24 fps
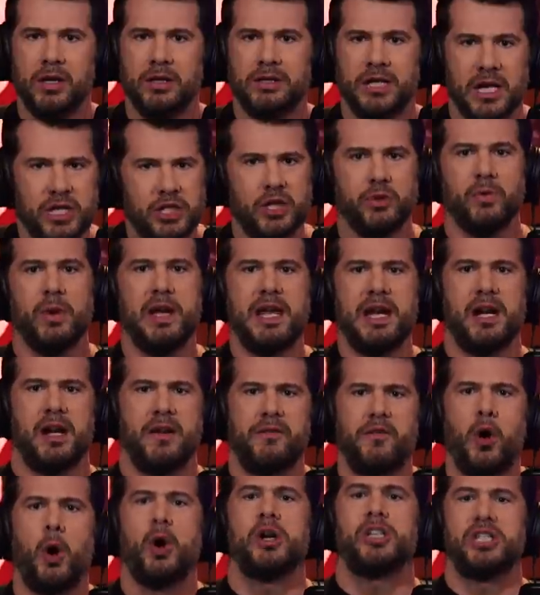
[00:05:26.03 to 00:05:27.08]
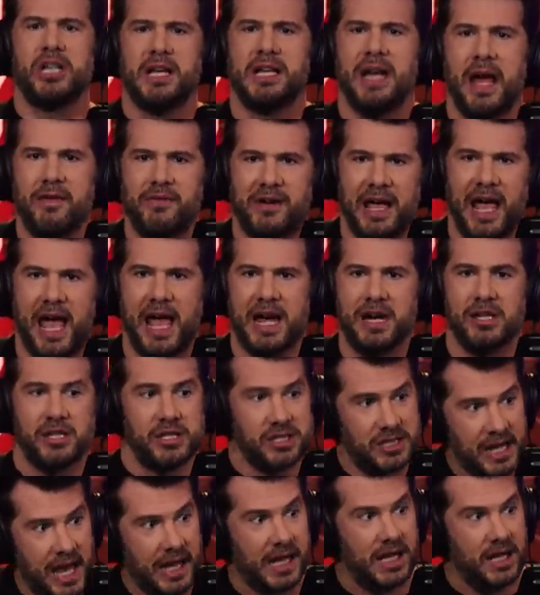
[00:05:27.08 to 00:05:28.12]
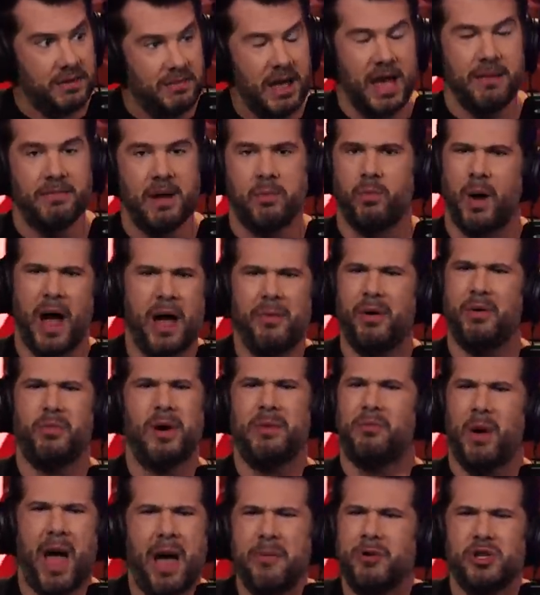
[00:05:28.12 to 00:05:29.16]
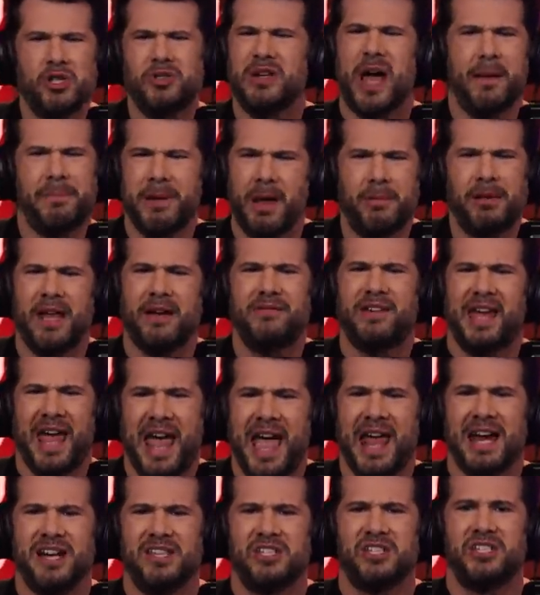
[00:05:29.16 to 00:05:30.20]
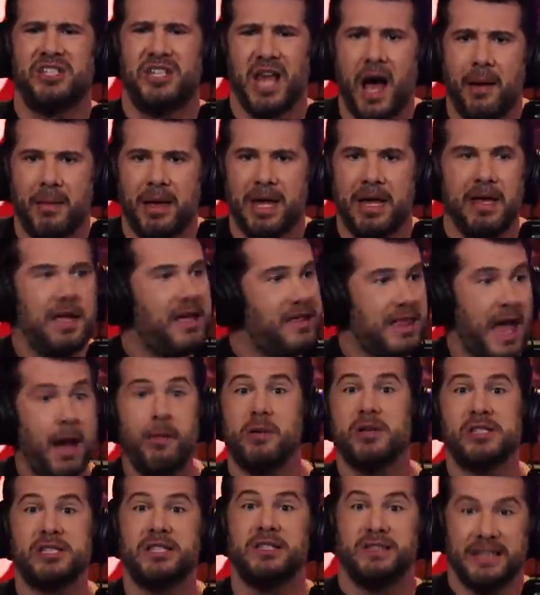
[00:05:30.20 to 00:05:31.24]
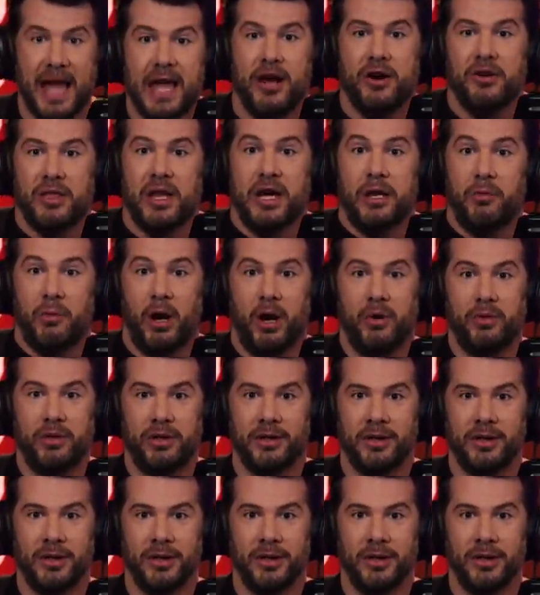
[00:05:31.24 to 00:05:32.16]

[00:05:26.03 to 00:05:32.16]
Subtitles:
Of course you can have cannons. Second Amendment. Why would you not be able to have cannons, dummy? That was the letter that he wrote.